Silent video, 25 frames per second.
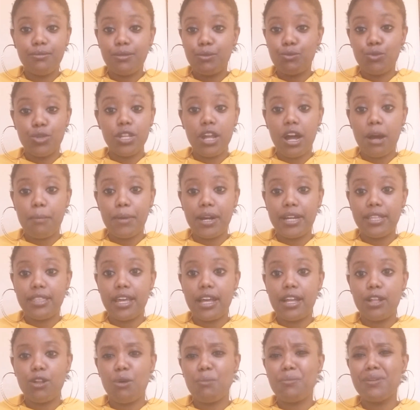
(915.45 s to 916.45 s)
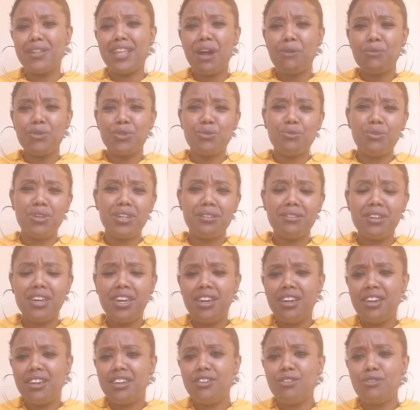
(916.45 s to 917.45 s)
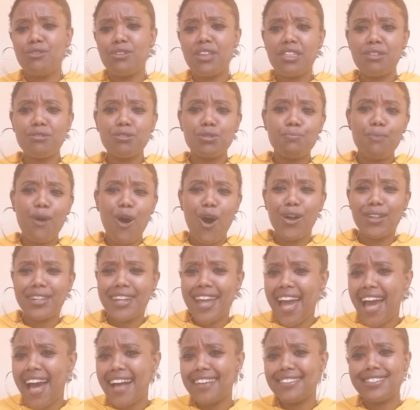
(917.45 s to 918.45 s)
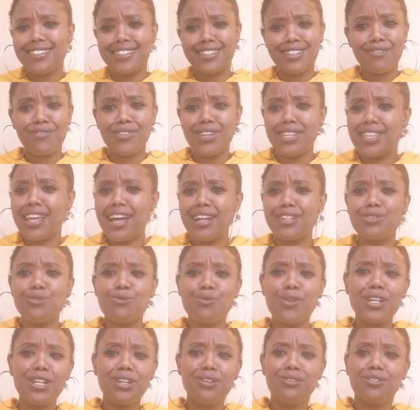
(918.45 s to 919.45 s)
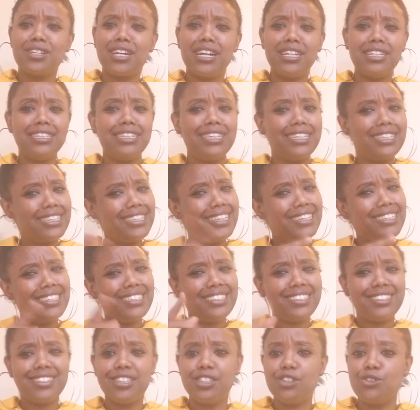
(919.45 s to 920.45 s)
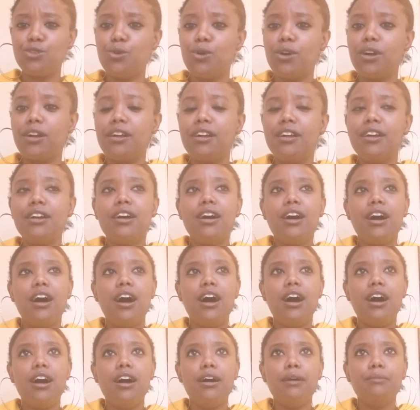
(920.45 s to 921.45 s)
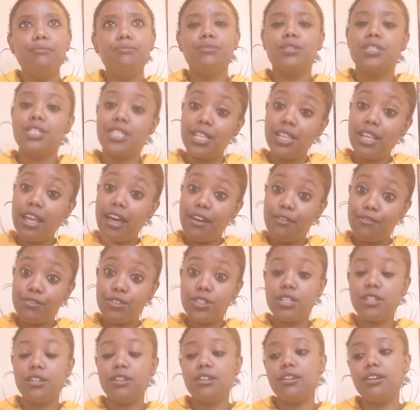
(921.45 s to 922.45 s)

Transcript: Would not mind that at all. But now we're doing, you know, now there's podcasts and stuff like that. So radio is kind of like to the door, to the left.